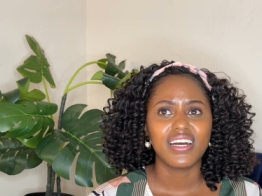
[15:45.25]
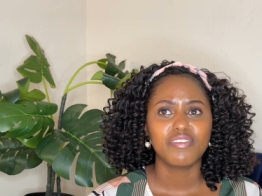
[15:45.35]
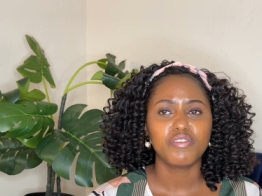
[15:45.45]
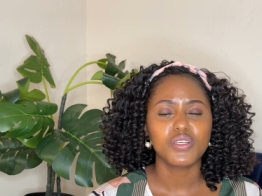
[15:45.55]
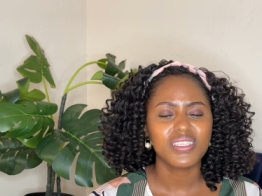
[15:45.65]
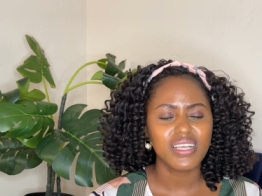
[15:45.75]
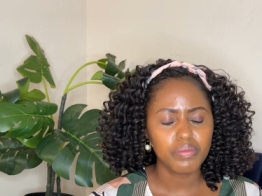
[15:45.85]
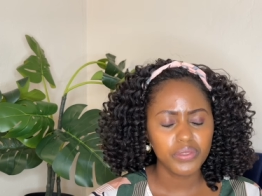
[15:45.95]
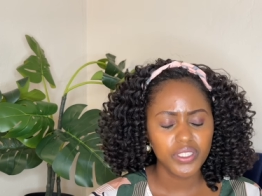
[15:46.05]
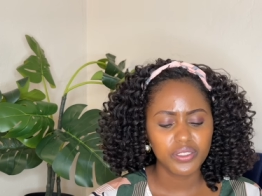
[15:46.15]
for some
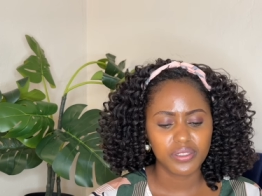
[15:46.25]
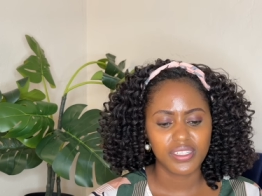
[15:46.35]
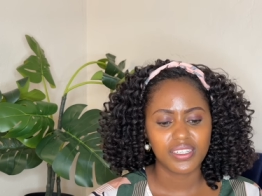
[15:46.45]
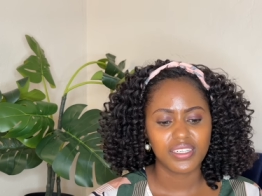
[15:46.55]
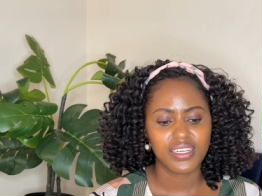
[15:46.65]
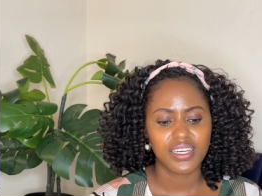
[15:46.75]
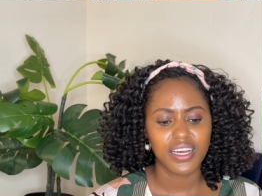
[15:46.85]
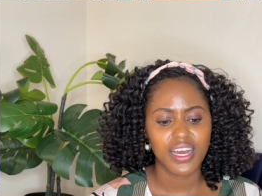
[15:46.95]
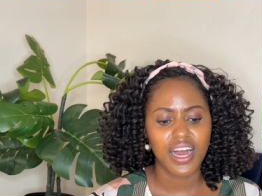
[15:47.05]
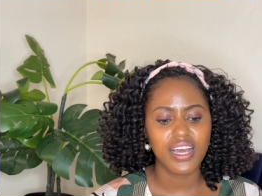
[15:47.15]
reason,
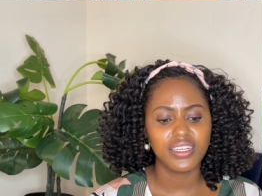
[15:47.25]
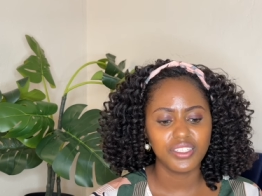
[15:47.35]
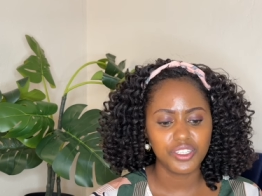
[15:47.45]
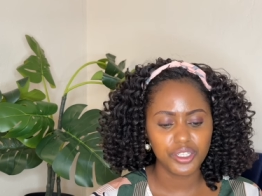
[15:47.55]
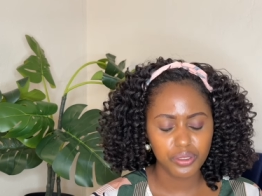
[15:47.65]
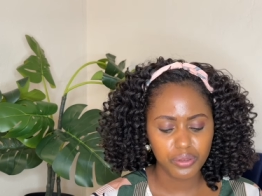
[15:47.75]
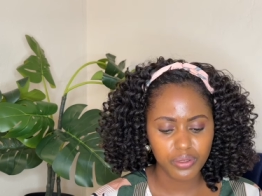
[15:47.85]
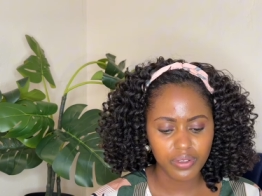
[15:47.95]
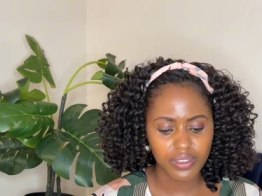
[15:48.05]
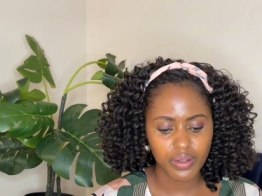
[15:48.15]
I
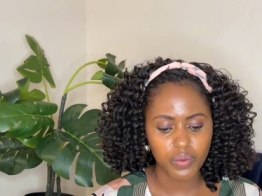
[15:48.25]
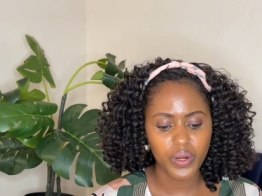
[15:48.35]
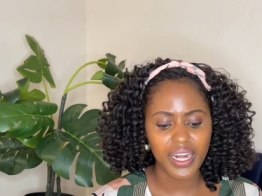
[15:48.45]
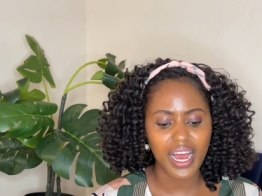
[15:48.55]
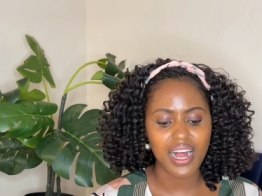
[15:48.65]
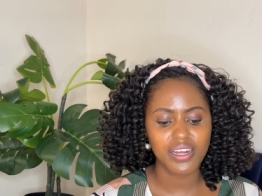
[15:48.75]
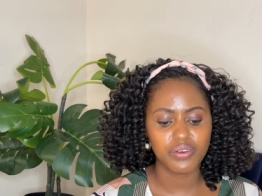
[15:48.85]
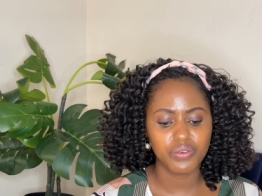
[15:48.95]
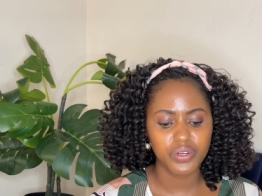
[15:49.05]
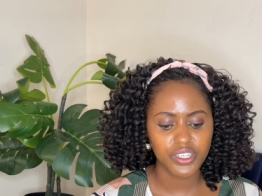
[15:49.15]
knew that when I
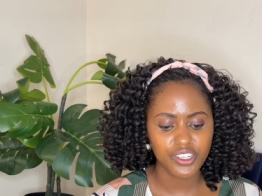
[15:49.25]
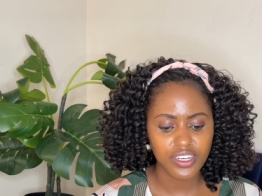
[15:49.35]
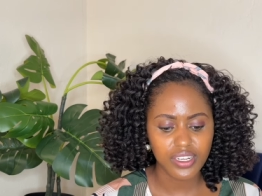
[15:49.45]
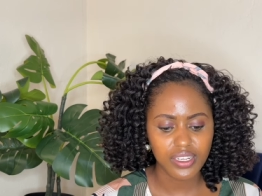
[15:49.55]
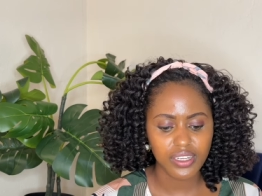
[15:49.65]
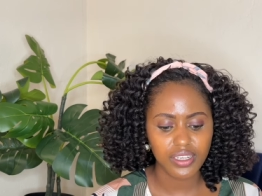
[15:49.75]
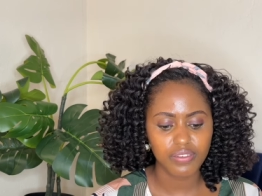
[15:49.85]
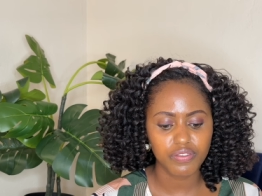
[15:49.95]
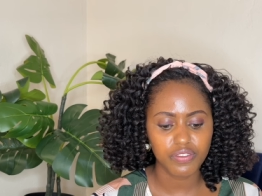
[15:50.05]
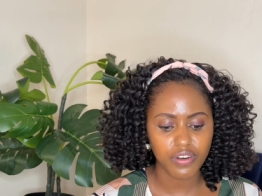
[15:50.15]
reached in
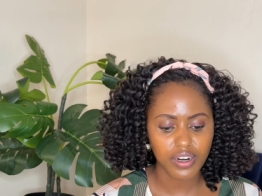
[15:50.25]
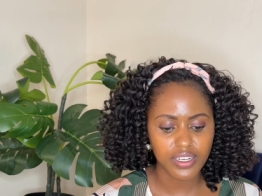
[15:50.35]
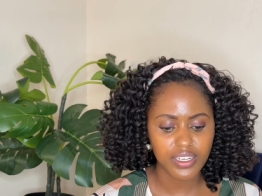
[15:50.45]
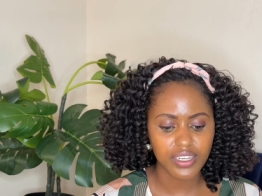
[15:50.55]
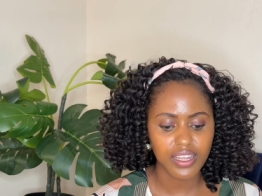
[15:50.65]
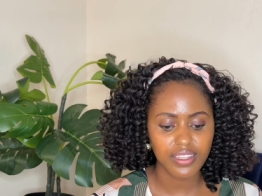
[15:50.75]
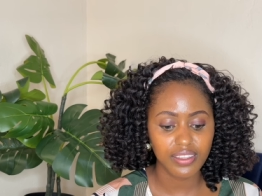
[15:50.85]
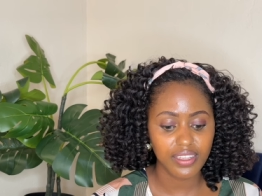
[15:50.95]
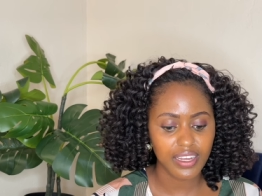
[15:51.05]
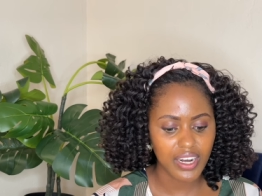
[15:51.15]
front
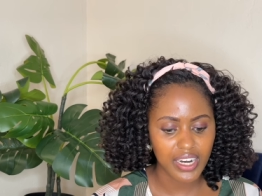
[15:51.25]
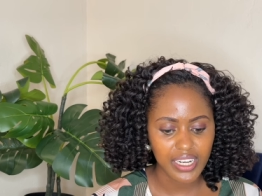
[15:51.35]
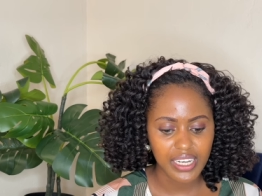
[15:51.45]
there,